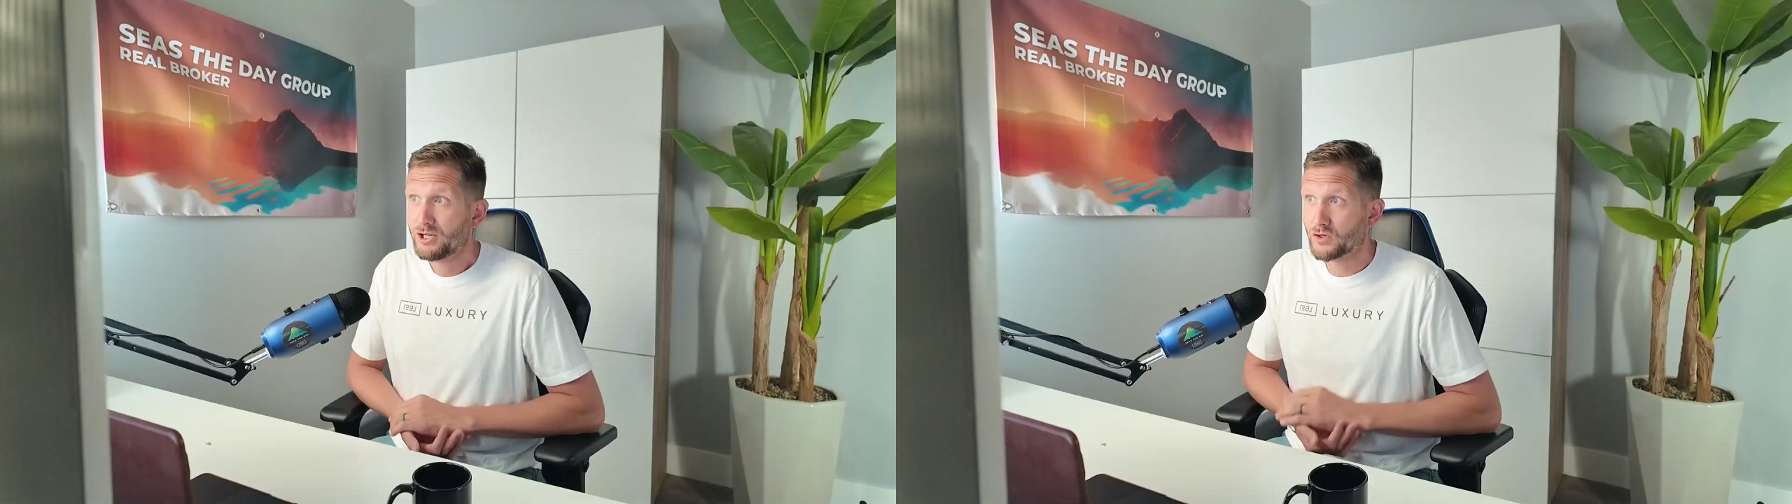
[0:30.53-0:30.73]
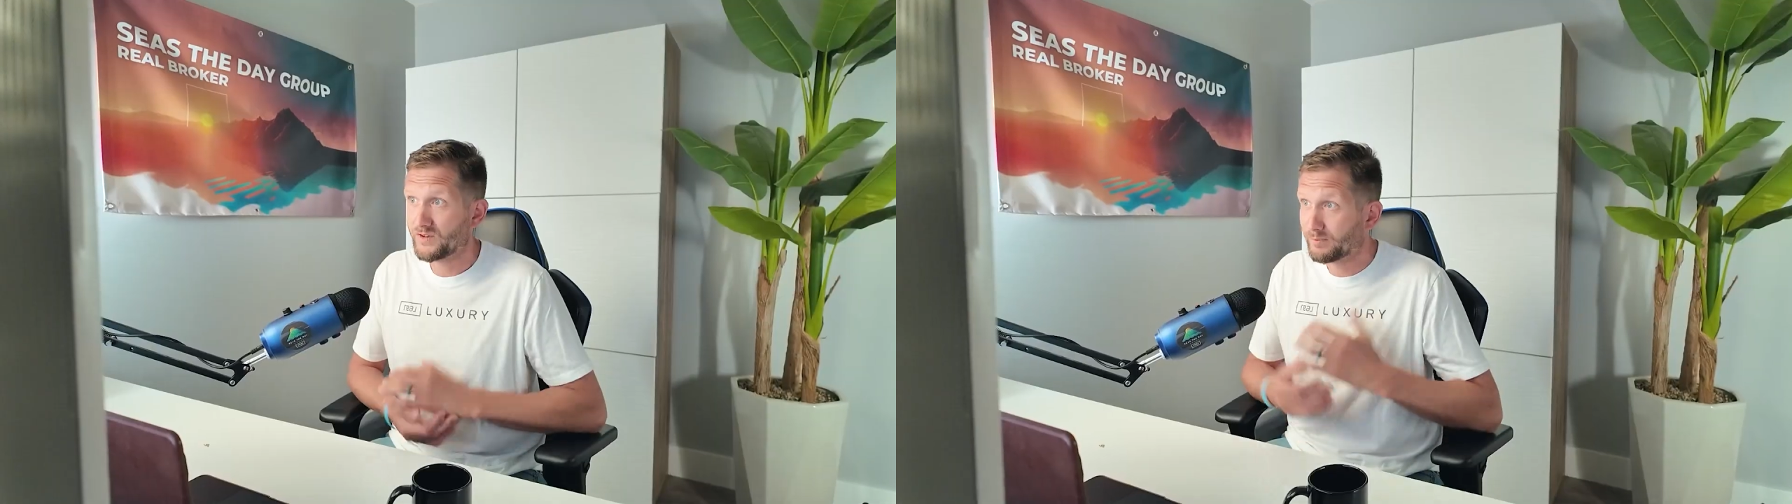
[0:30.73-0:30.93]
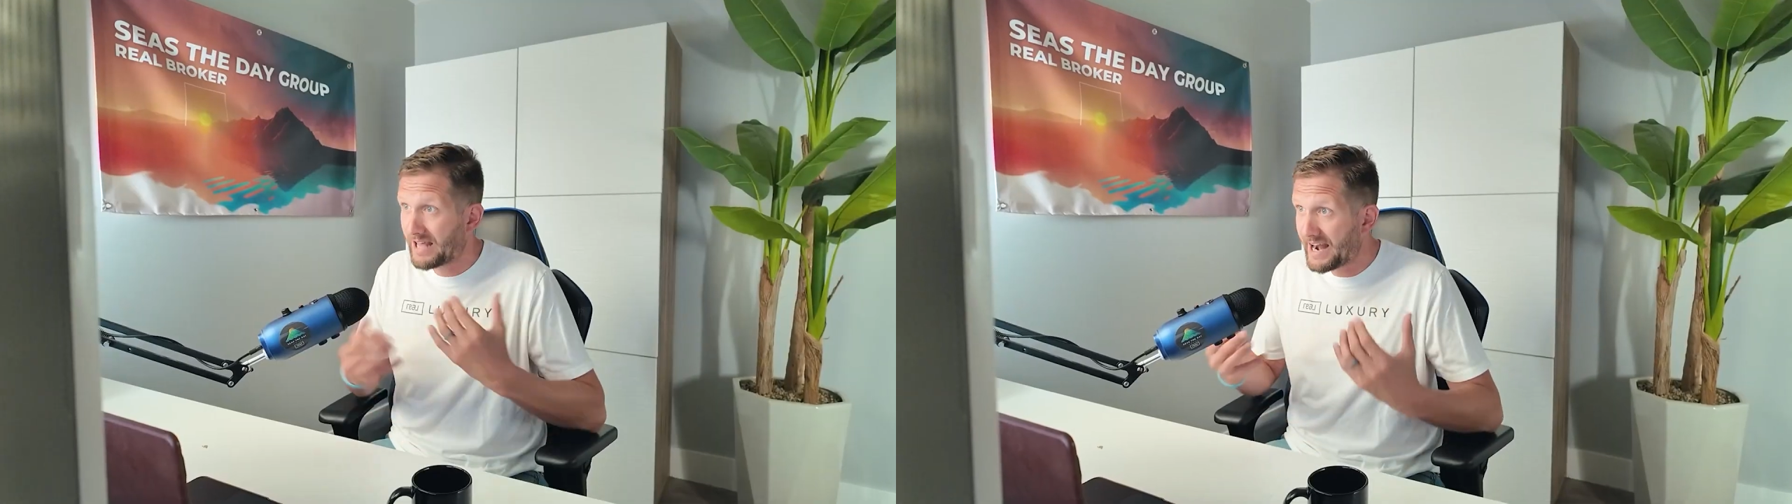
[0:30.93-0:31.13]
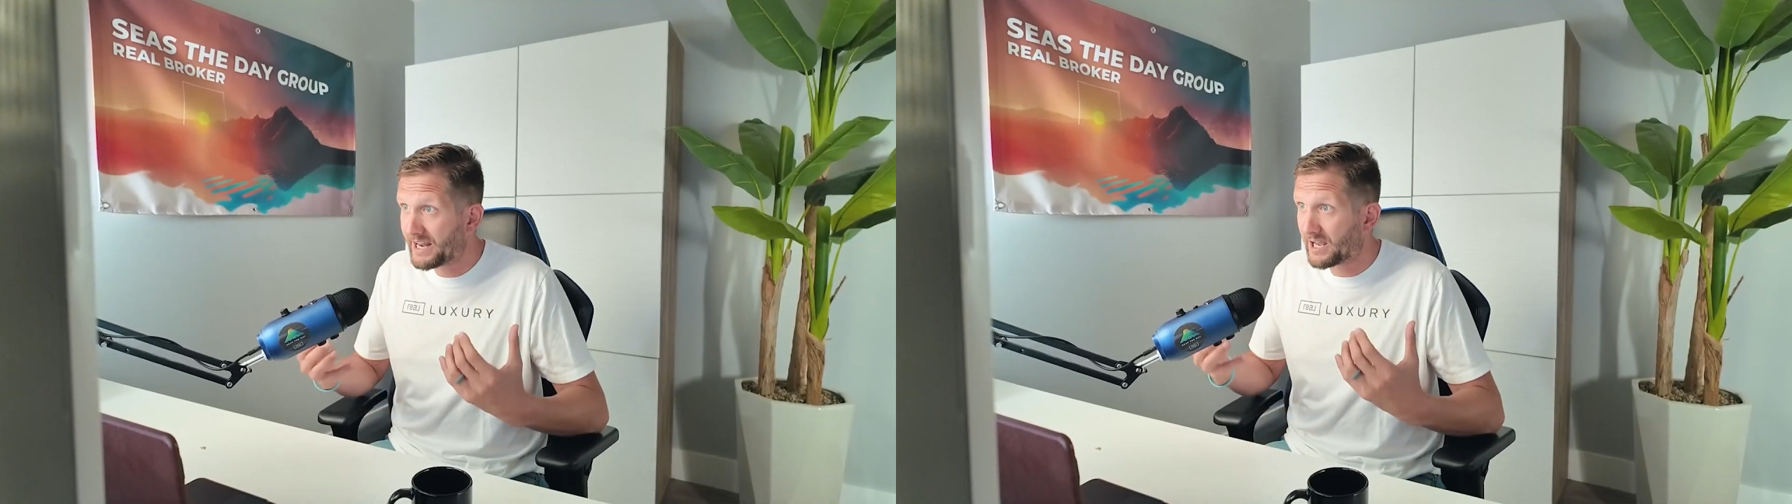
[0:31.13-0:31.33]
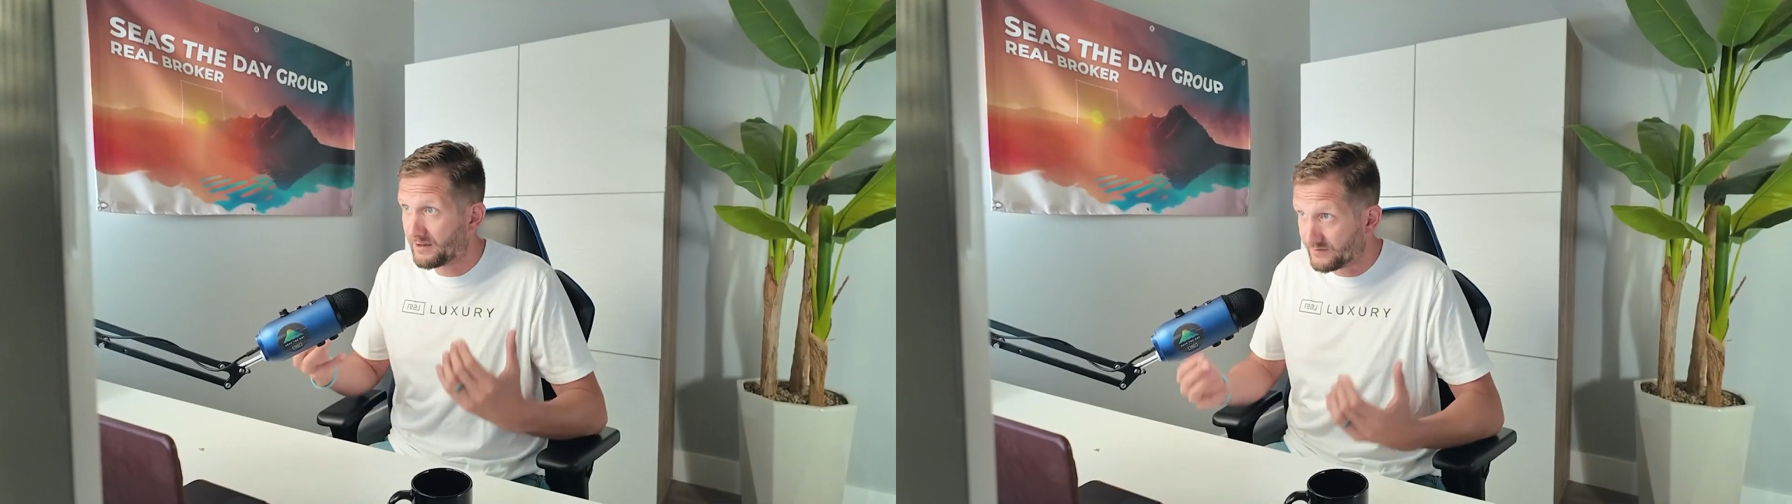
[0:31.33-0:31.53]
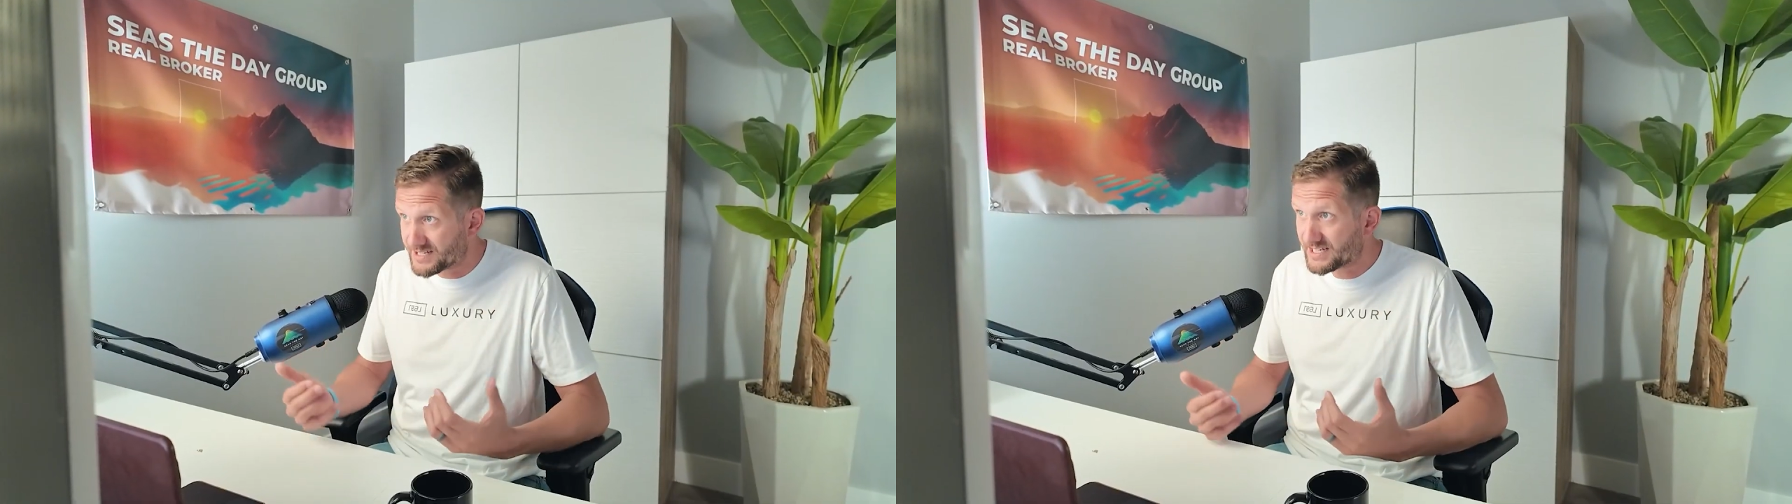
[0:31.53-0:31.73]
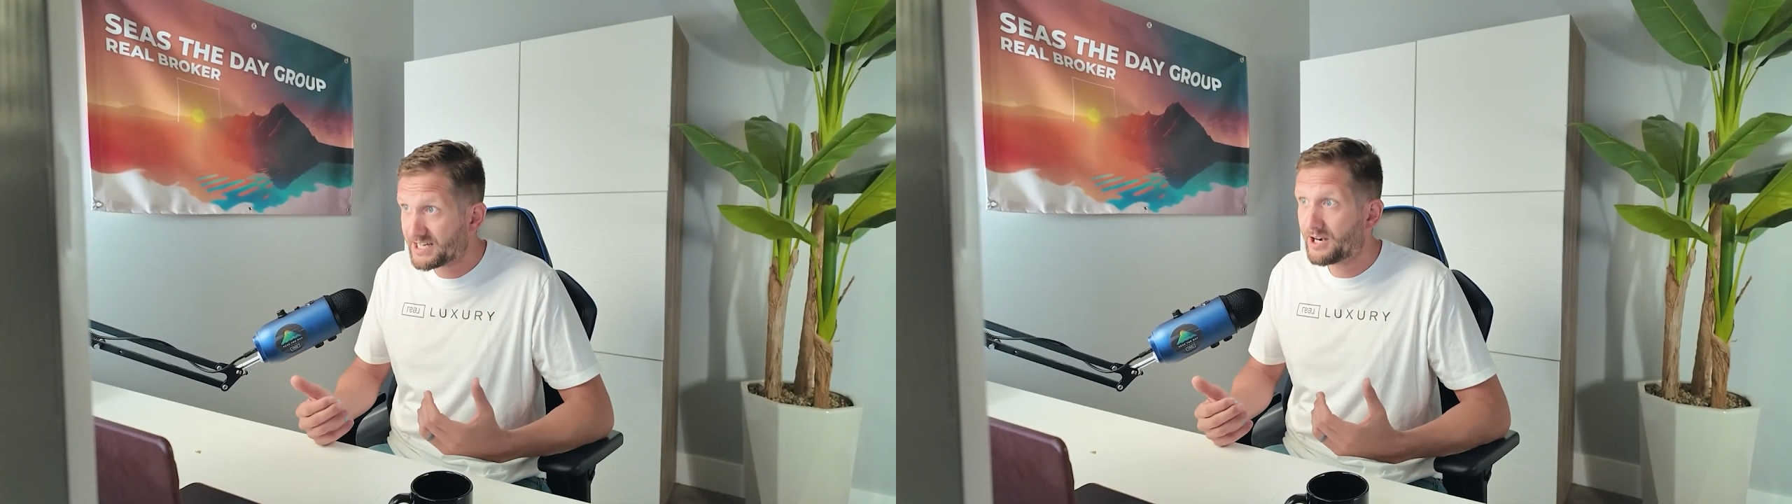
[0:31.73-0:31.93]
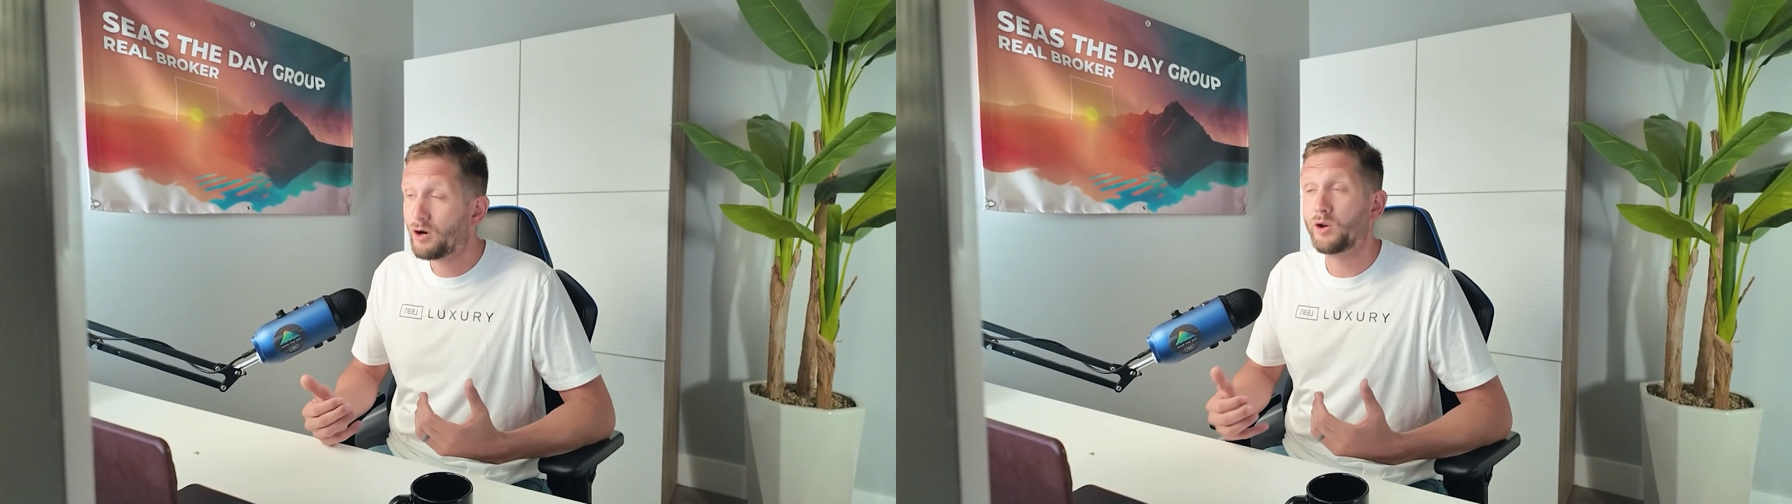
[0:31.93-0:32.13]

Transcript: So if you're planning a visit here,